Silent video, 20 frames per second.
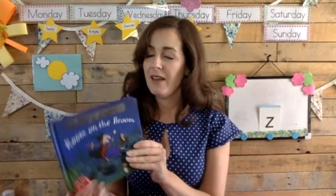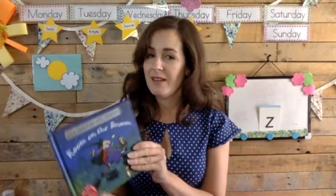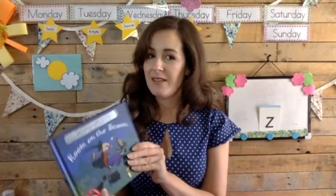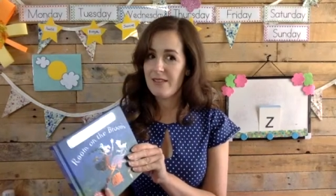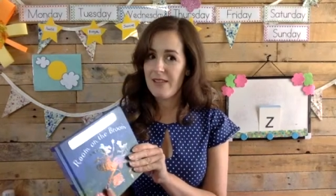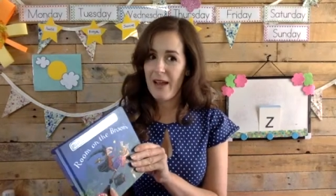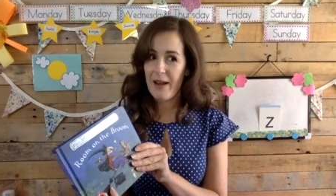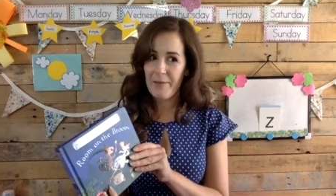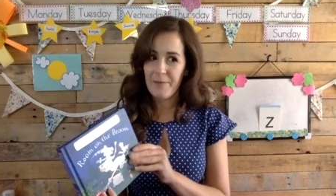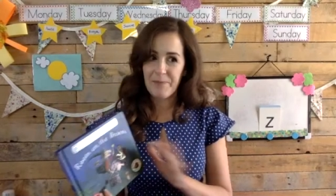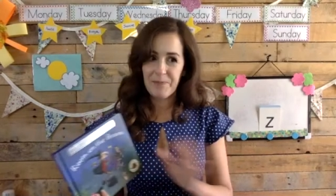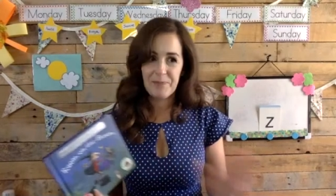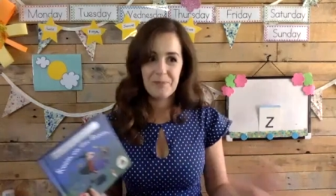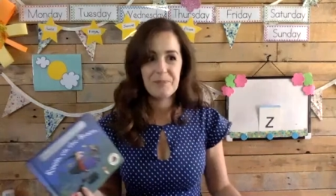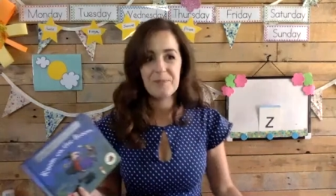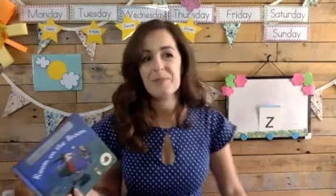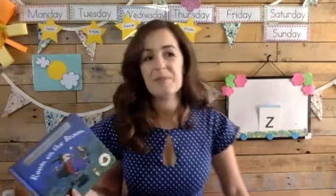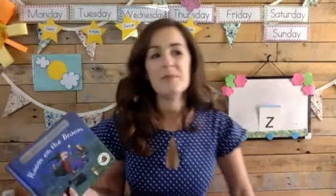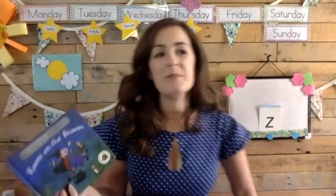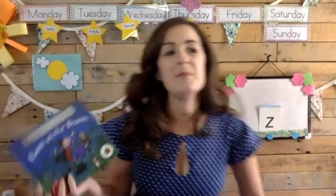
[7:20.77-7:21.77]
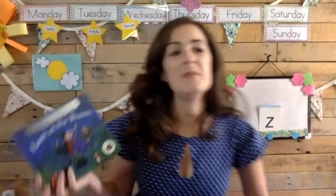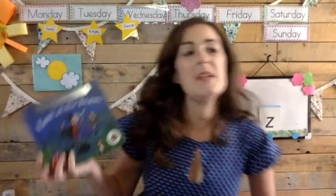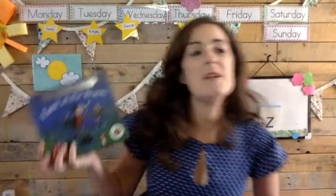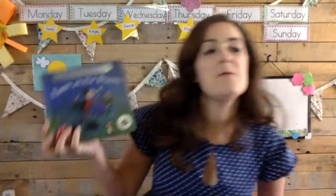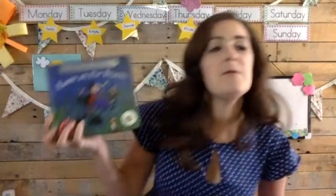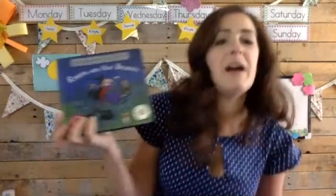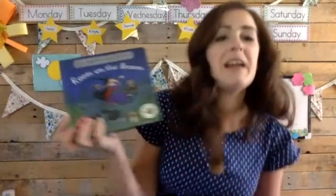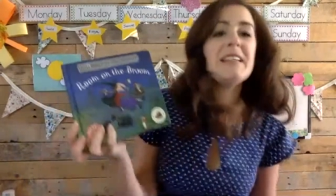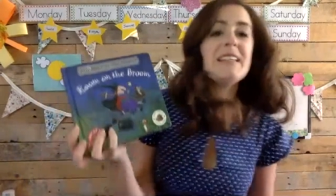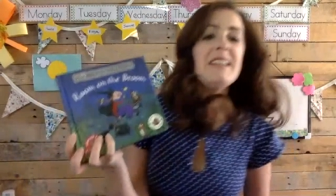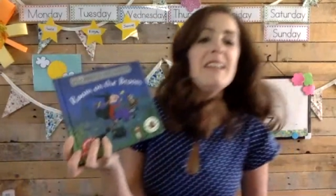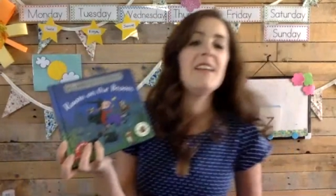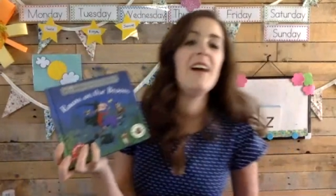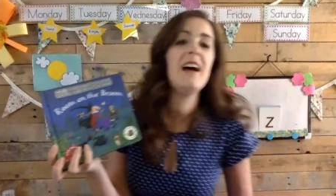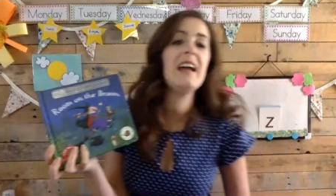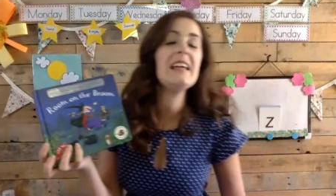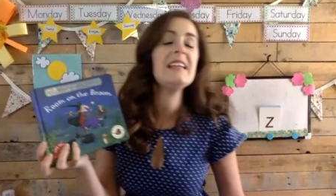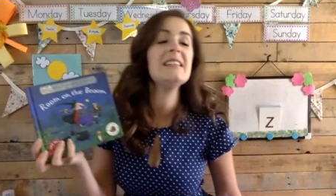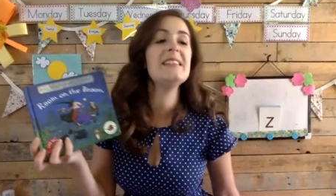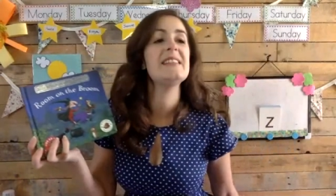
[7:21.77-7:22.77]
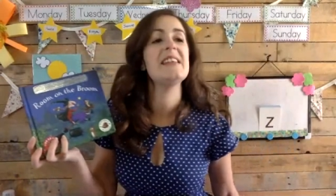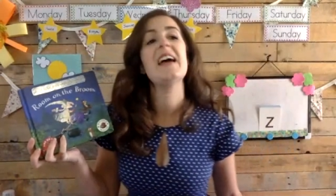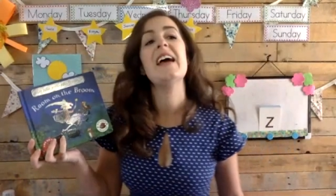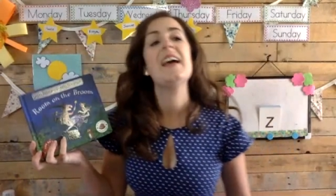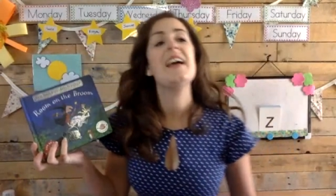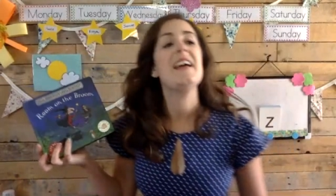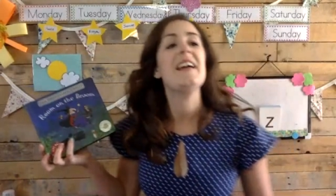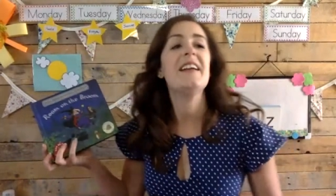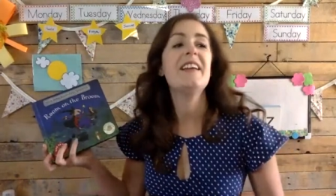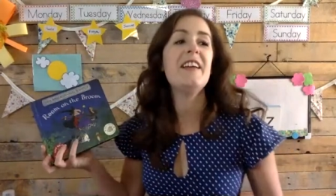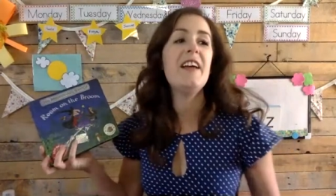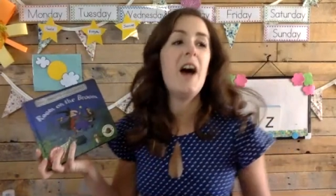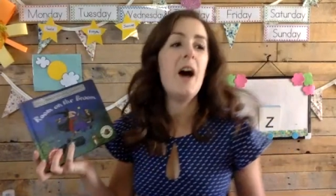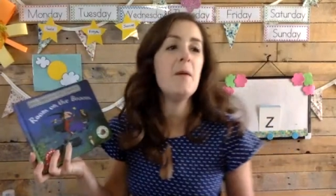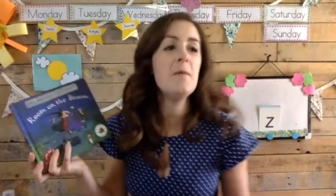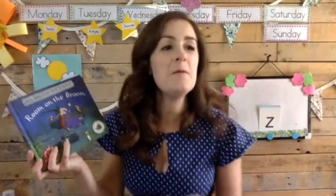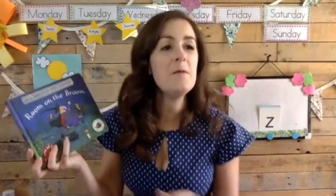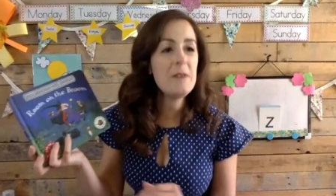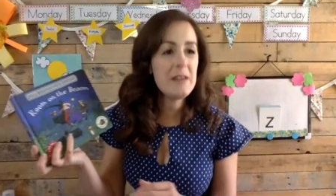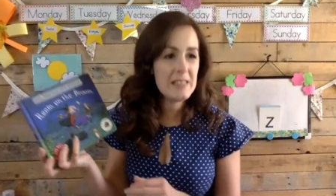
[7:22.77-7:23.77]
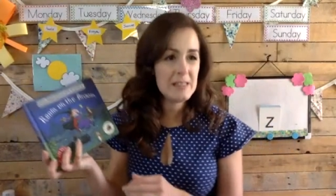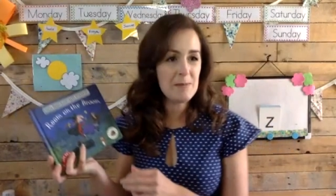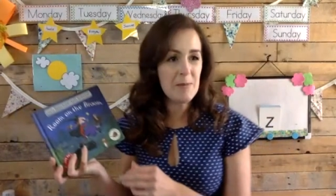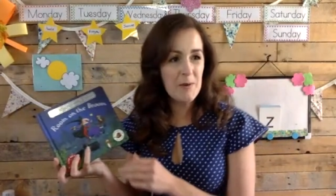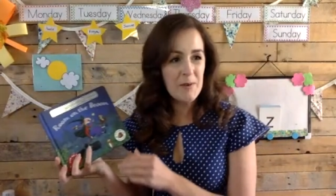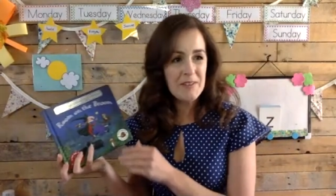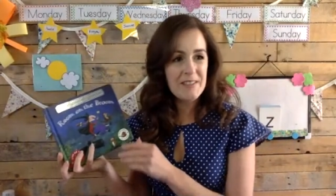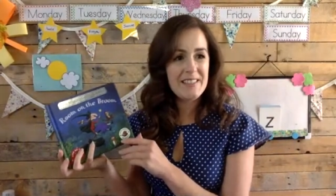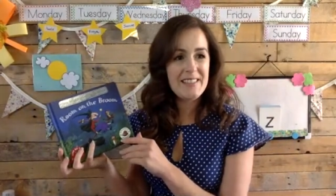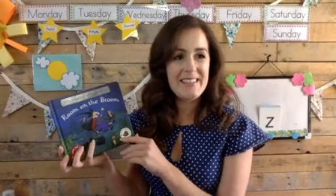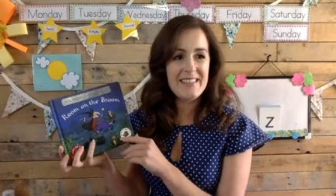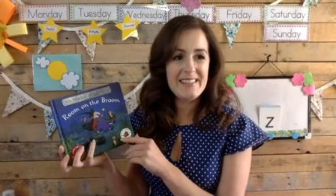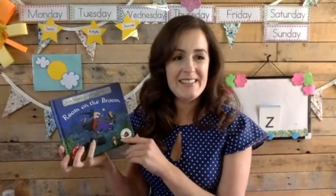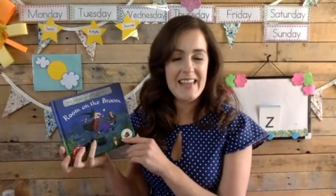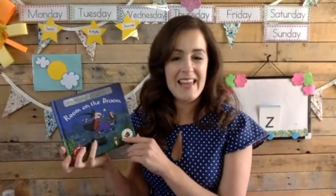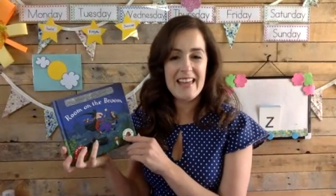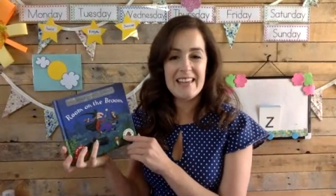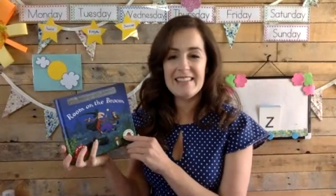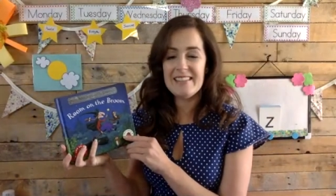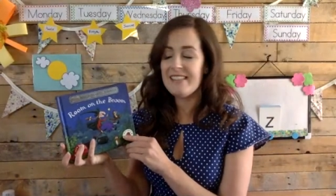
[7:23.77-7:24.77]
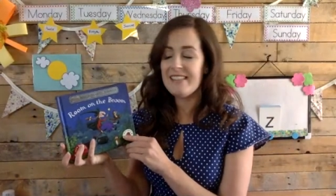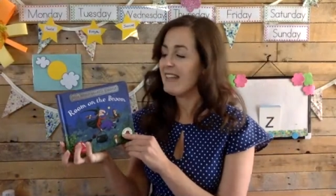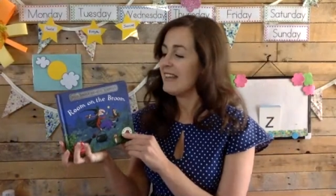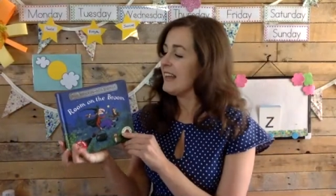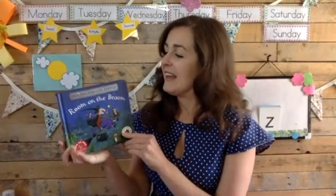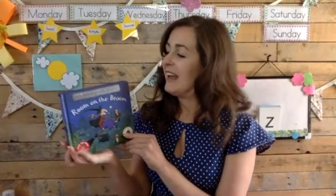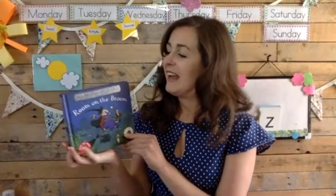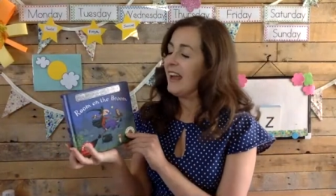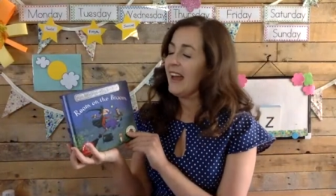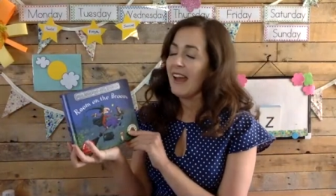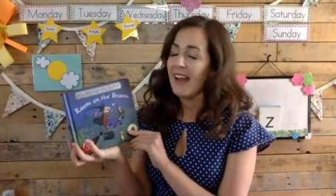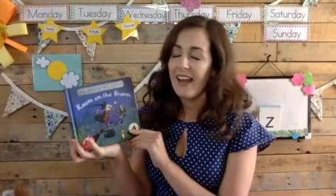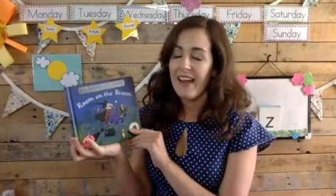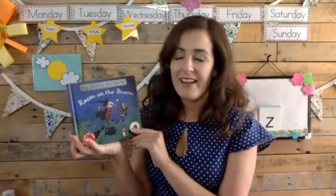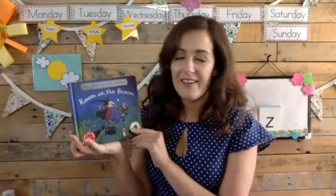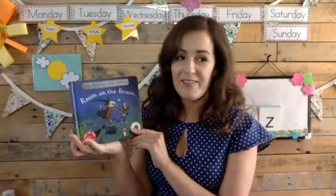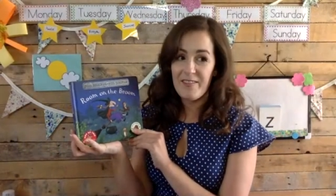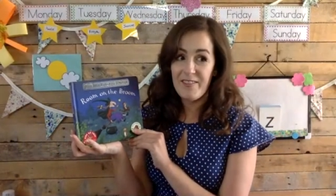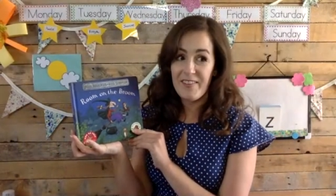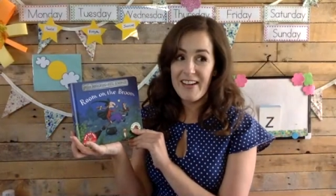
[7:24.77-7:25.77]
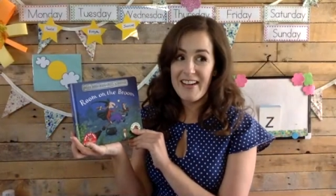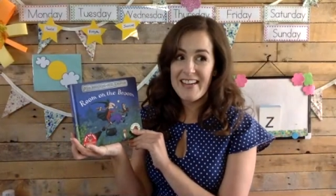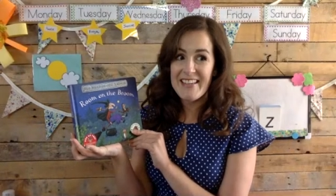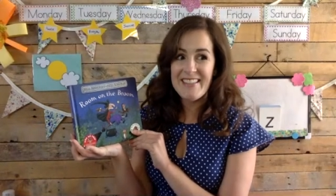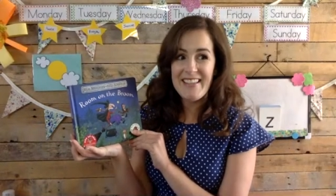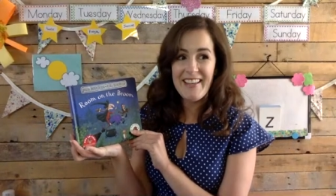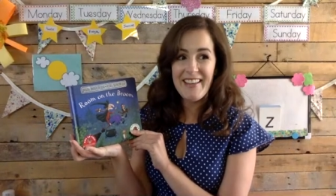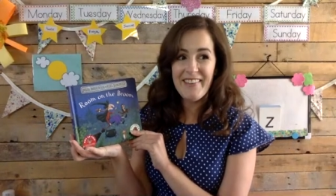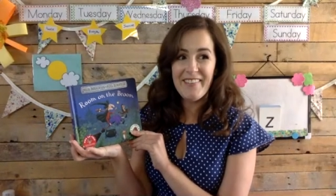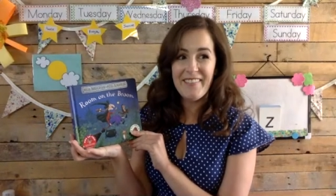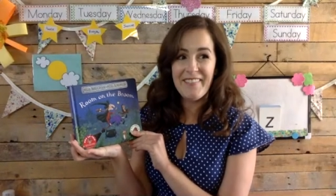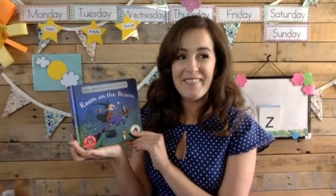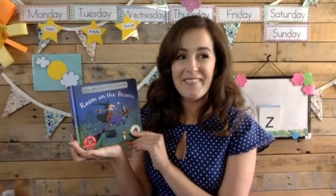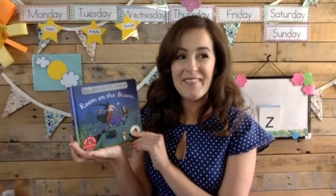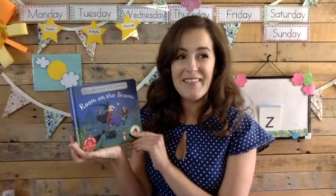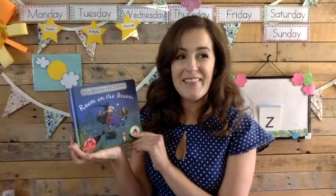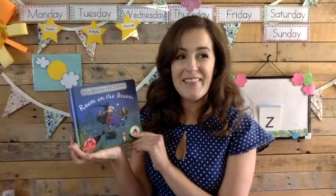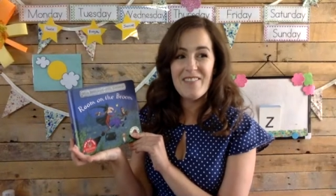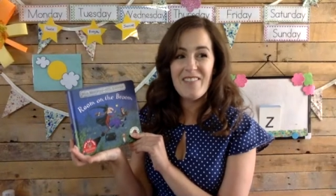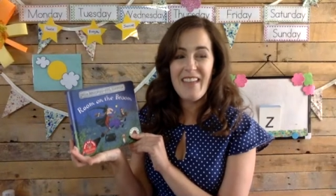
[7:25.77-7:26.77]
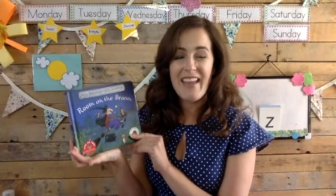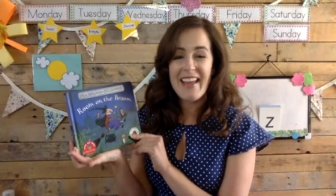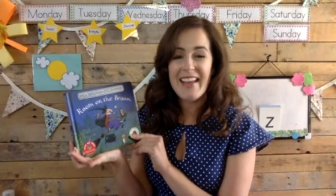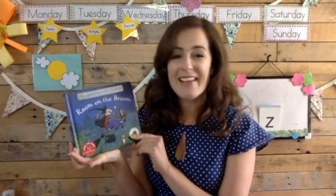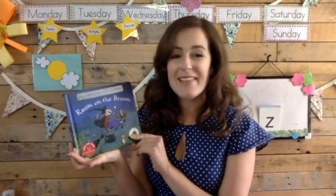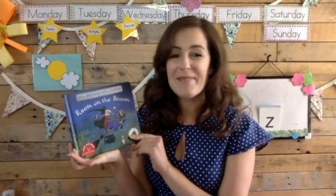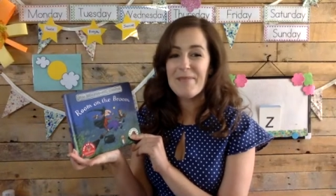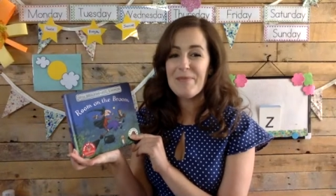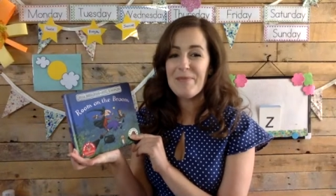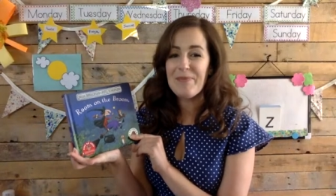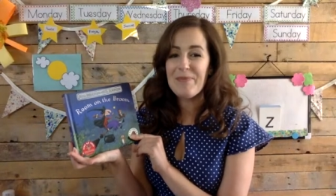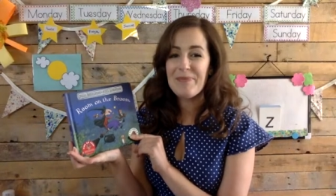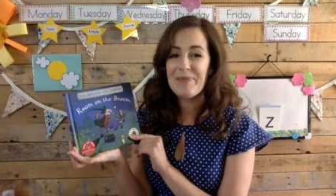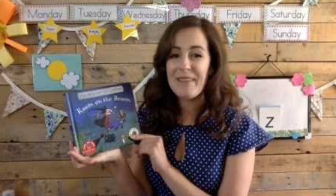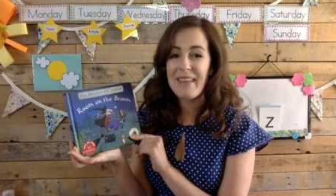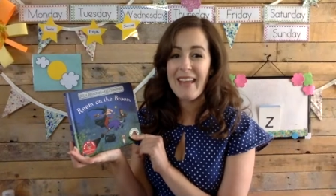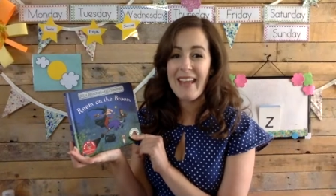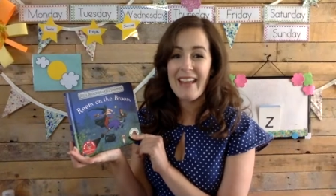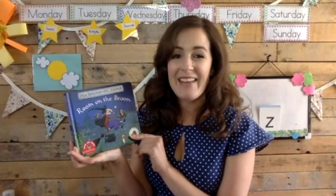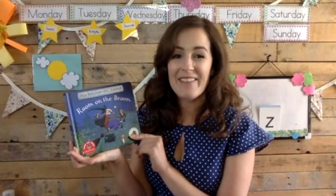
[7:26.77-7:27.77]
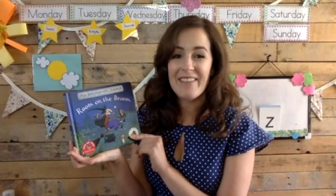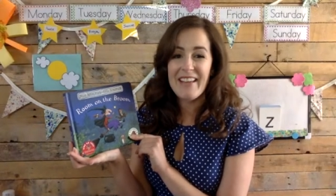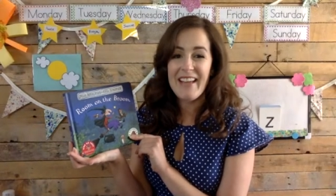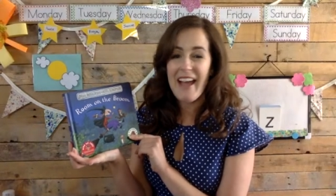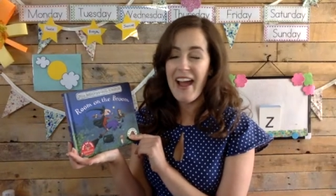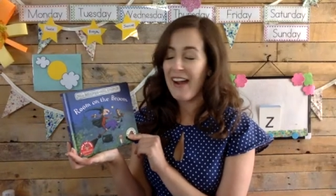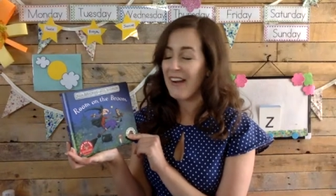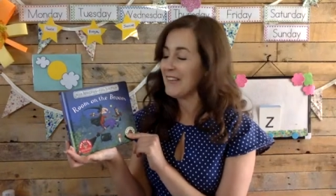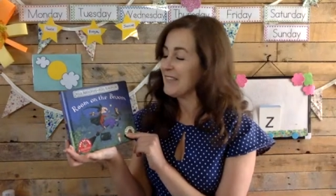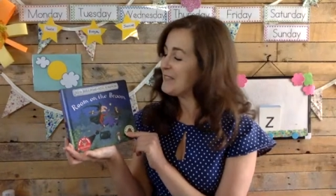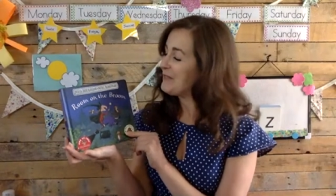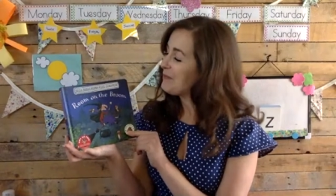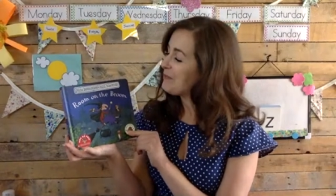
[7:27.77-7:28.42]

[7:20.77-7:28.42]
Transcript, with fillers: So find a nice, comfy spot to sit and read along with me. Here we go.